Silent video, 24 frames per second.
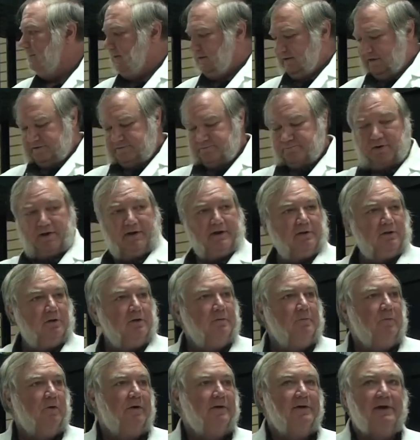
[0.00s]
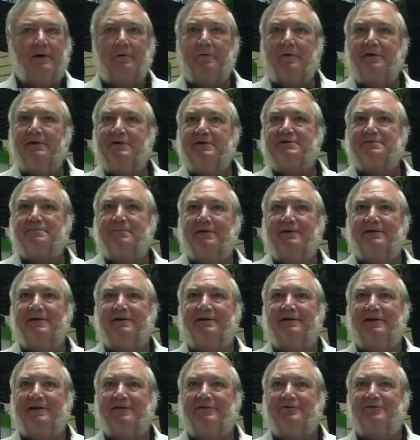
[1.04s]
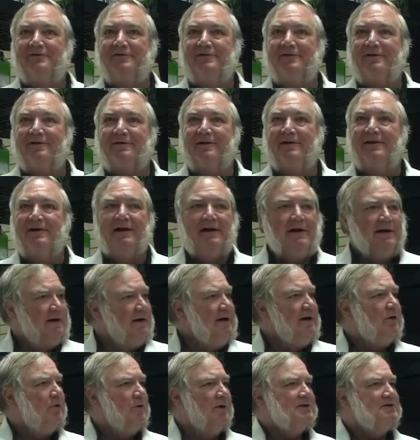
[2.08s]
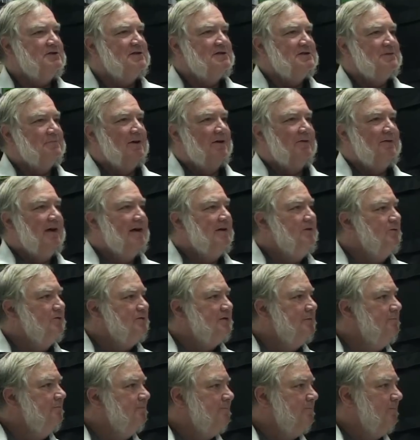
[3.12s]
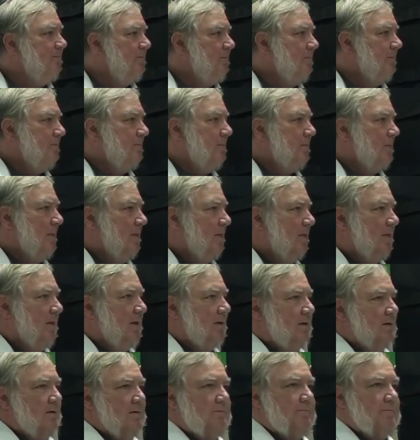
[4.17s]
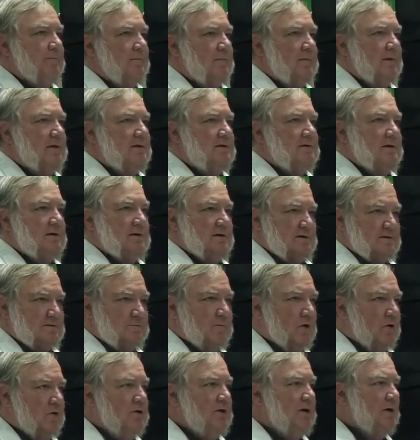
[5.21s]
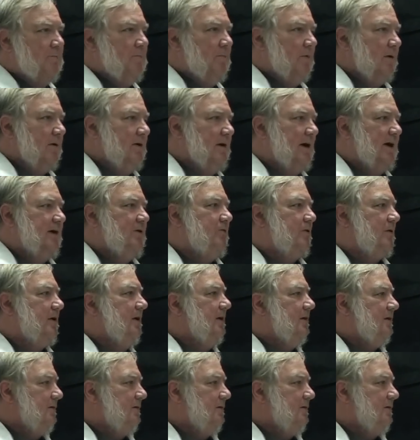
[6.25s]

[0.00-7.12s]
That's probably a little more than I wanted to spend on nitrogen already. Any questions about nitrogen? It's ammonium or nitrate.